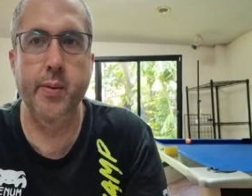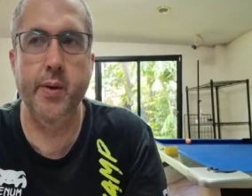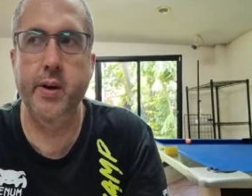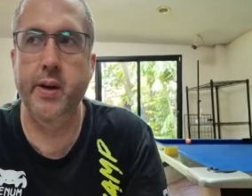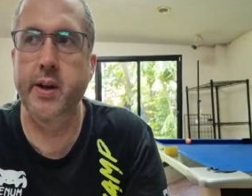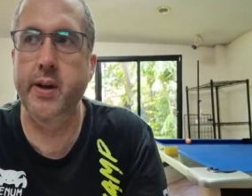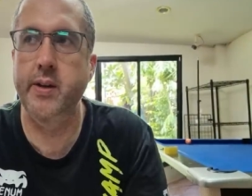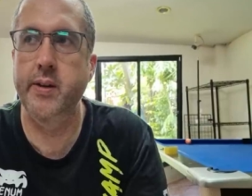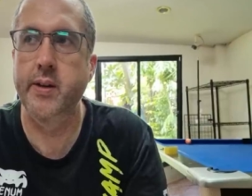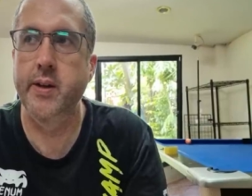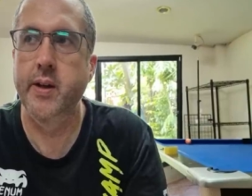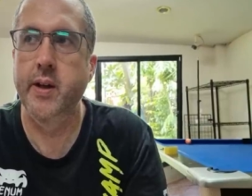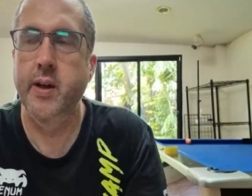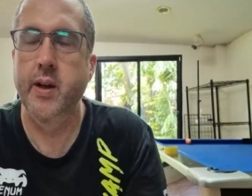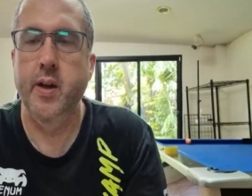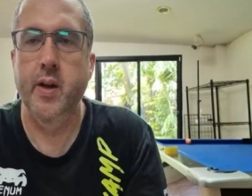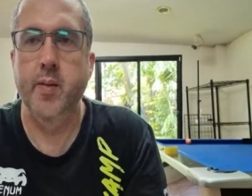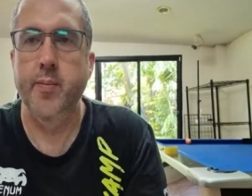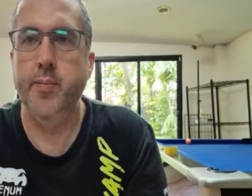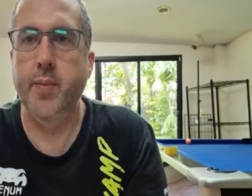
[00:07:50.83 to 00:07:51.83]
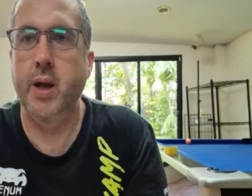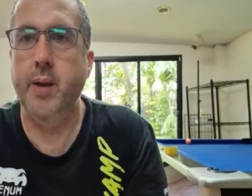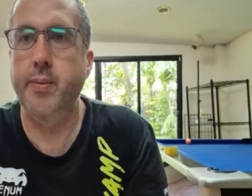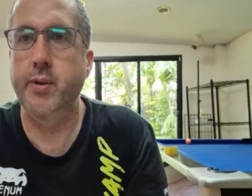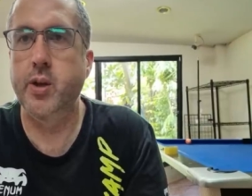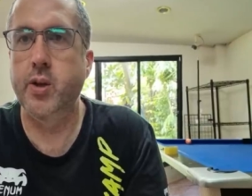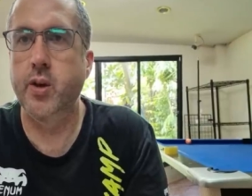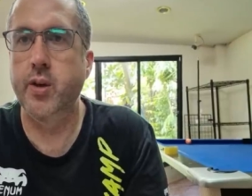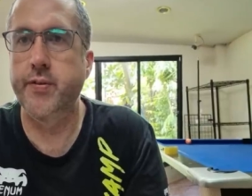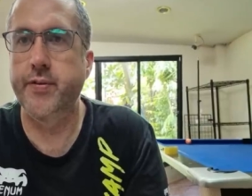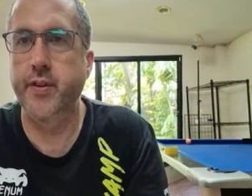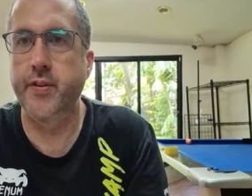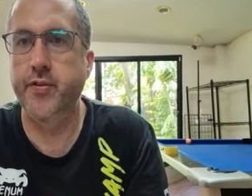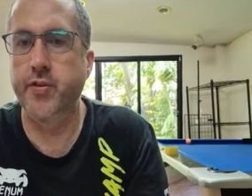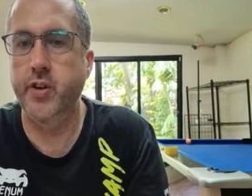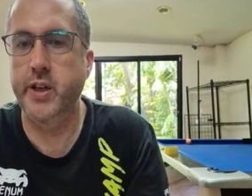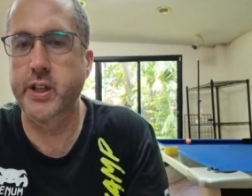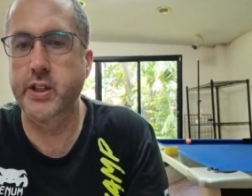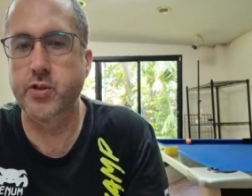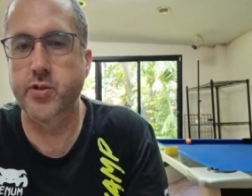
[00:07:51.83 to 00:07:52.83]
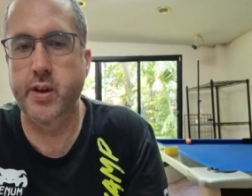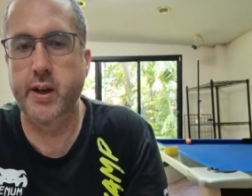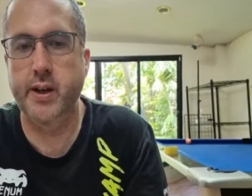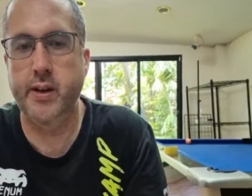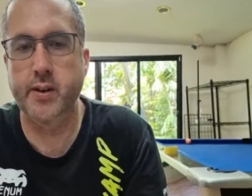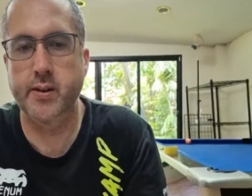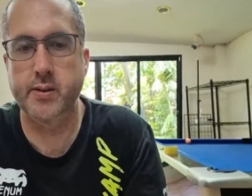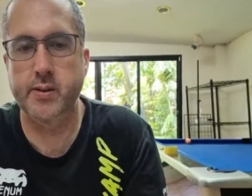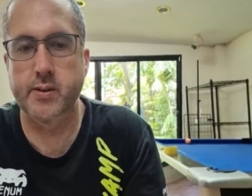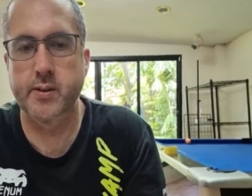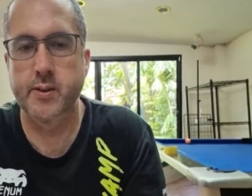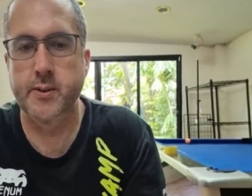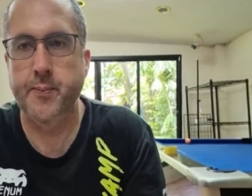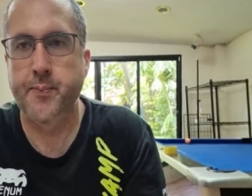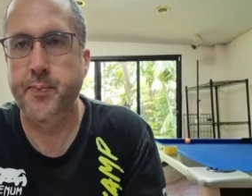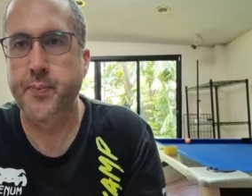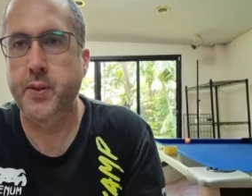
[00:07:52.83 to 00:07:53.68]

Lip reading: money. Maybe do it for free drinks.